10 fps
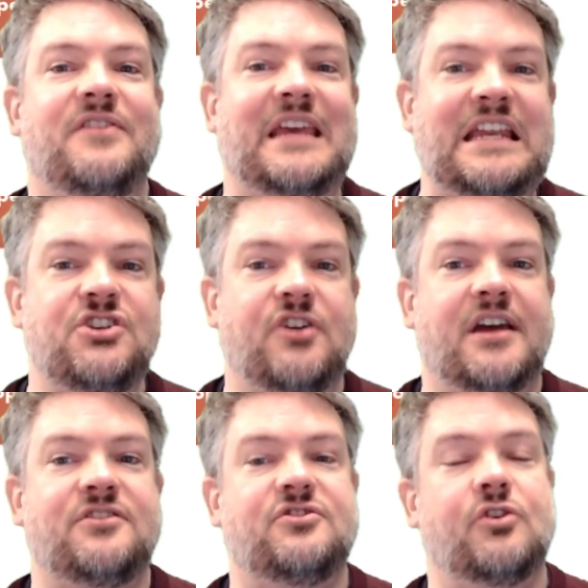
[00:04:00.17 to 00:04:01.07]
the
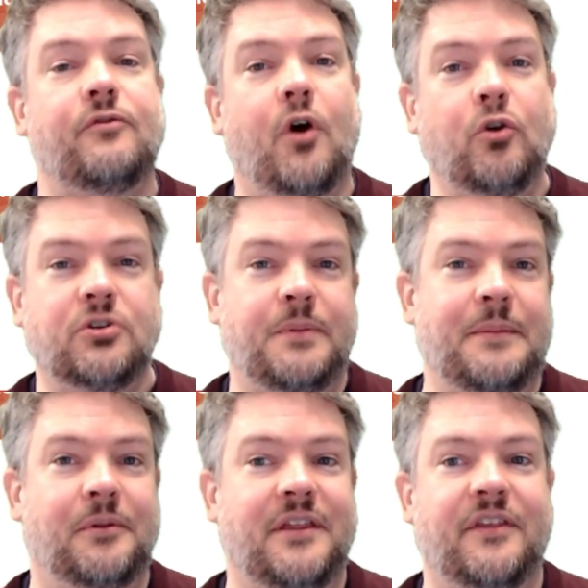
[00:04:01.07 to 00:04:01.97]
interests of older
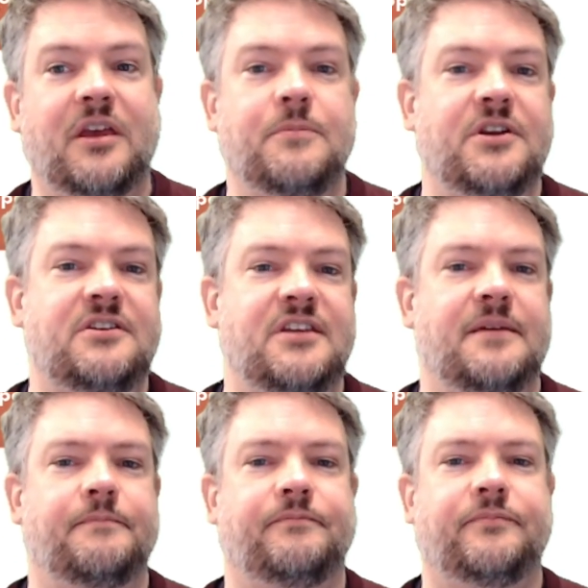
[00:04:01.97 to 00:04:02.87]
people in the community.
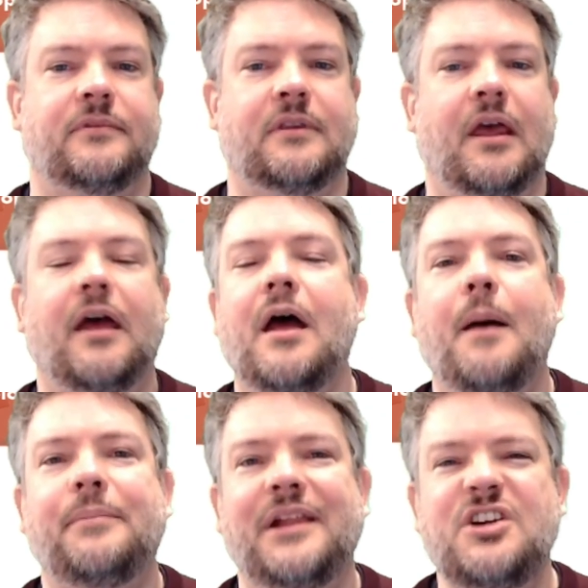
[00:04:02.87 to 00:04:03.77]

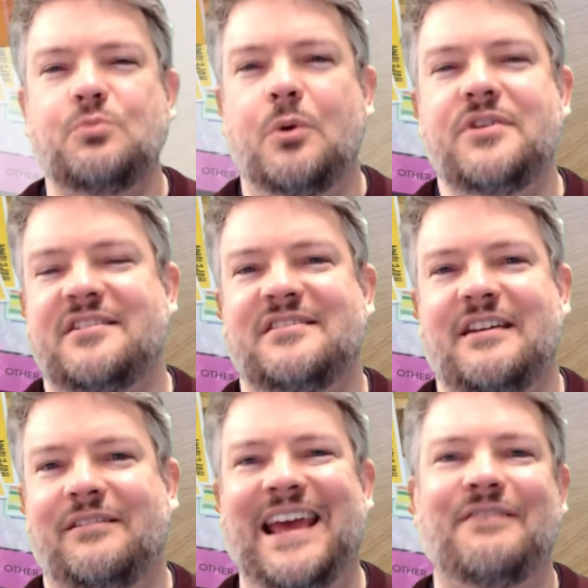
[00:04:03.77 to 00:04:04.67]
Players won't
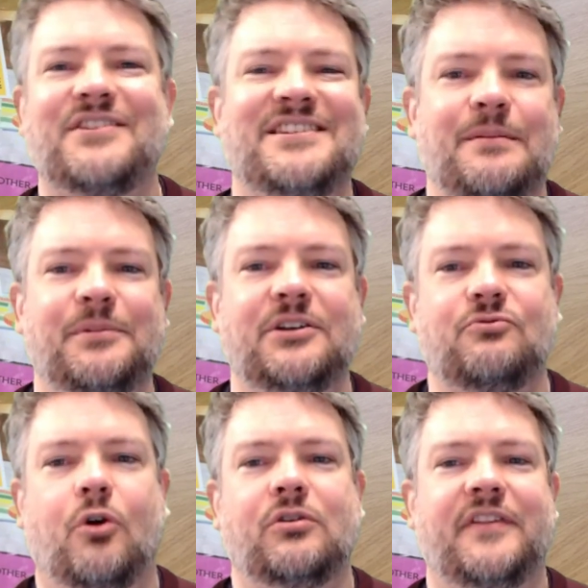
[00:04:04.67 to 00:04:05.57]
necessarily have a similar
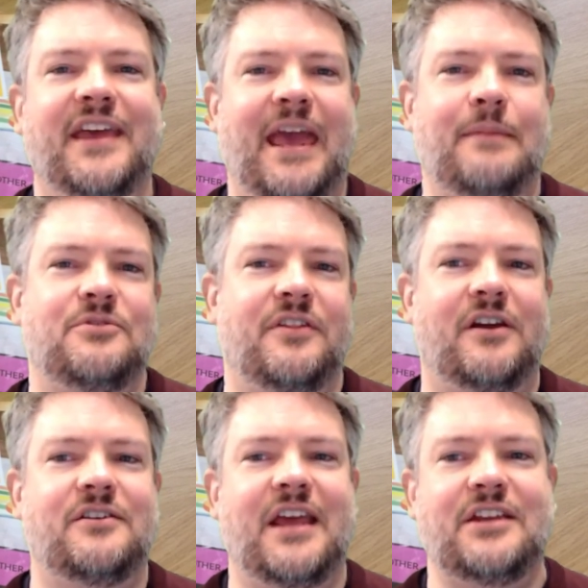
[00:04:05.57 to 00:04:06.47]
role in the game to
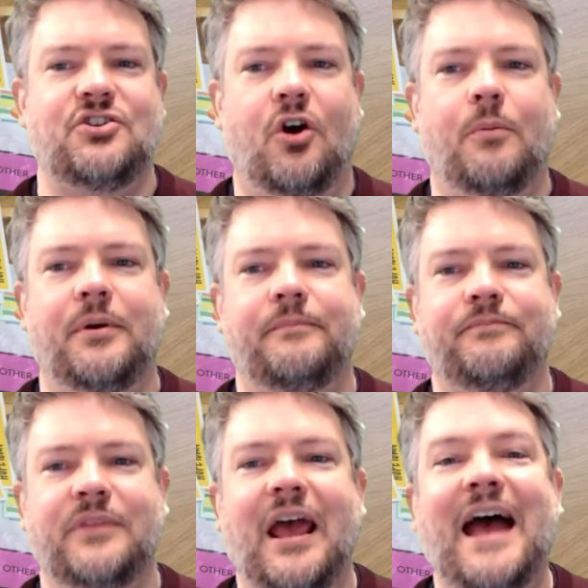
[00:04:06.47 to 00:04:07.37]
their day job,
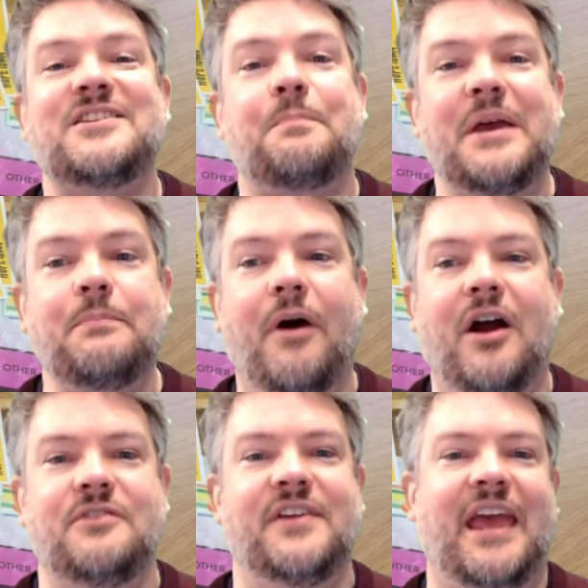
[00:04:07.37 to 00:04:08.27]
as a big
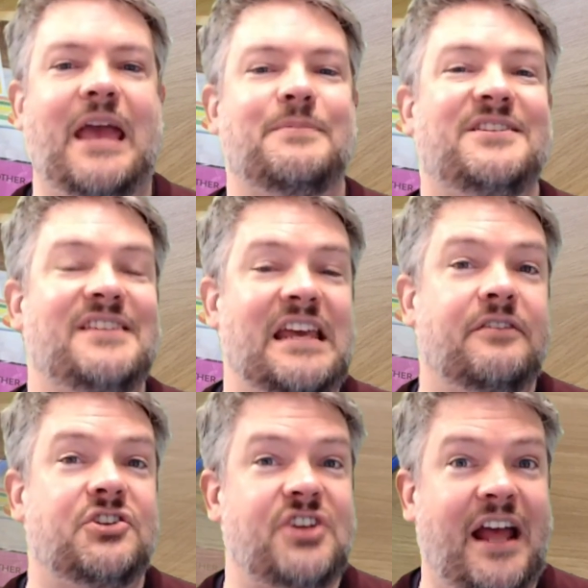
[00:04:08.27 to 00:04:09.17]
part of the game is seeing
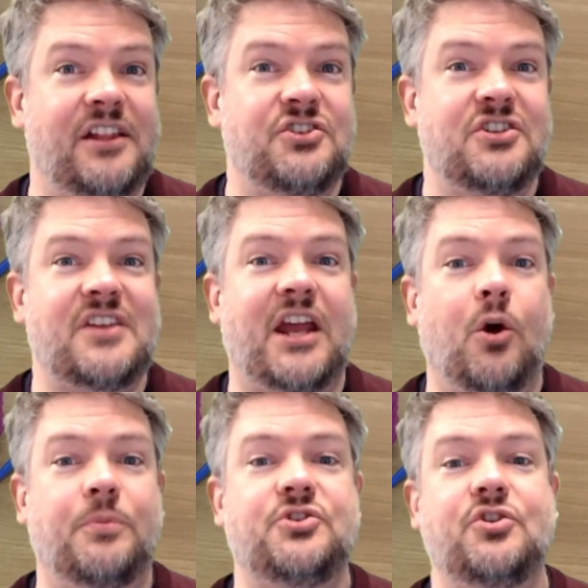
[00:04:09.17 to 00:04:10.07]
the challenges and
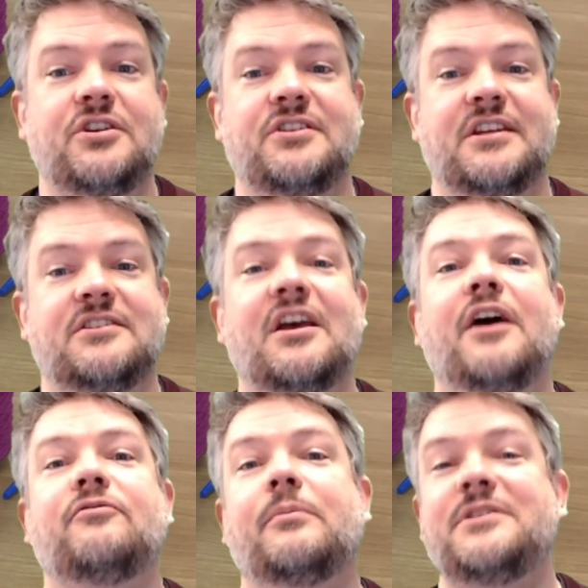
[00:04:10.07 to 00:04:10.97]
opportunities
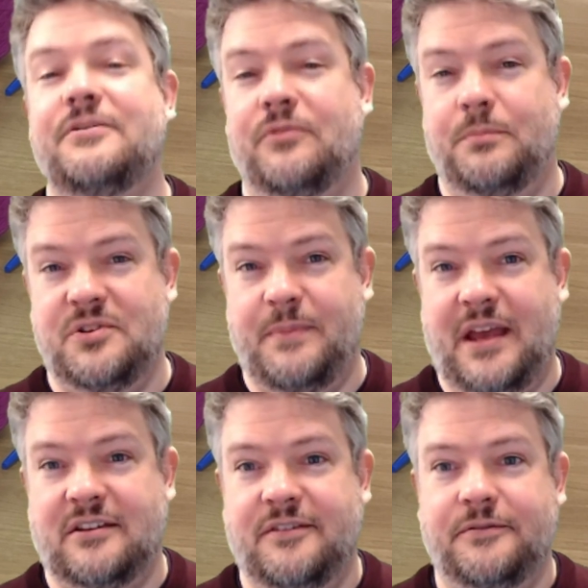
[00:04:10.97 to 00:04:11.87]
from a different
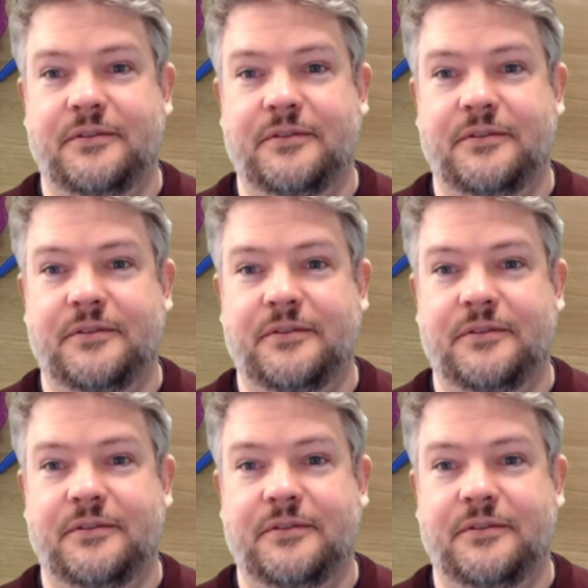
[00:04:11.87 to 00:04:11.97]
perspective.